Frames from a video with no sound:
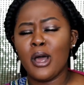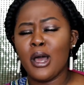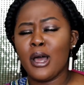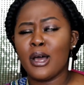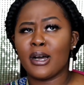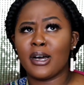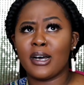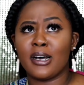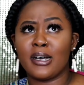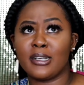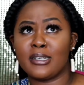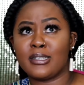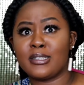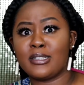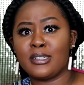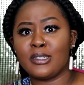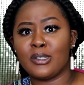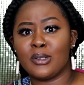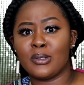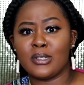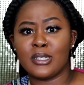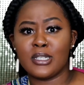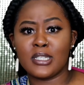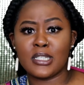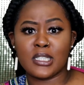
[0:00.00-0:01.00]
because you know
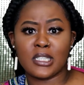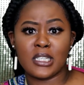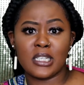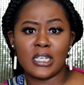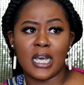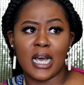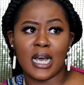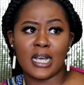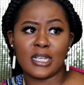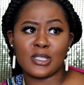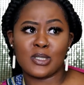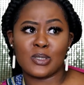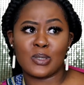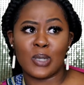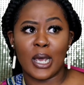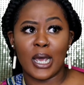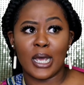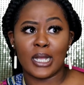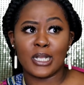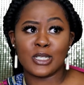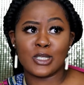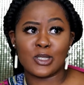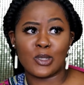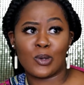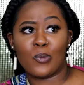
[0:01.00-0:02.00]
this tea has to
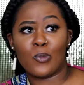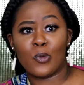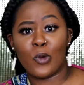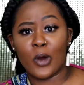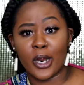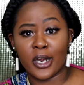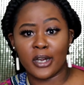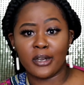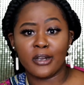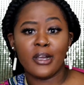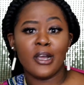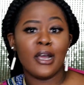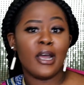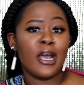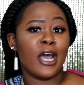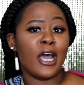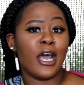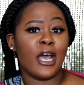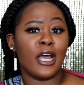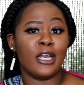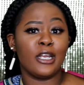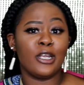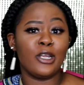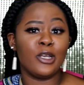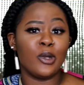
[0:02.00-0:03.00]
end somewhere,
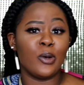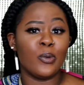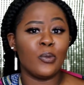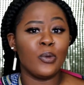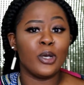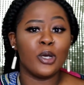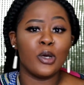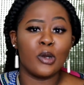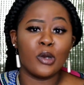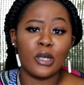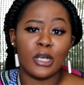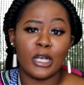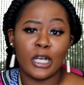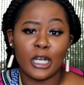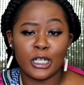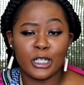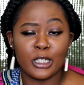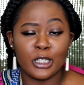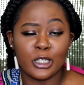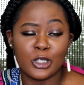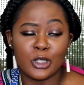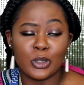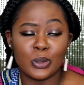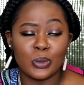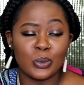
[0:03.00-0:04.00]
and you know we're gonna get
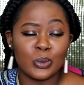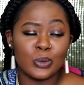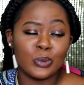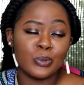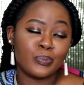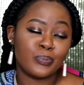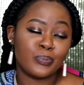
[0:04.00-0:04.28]
into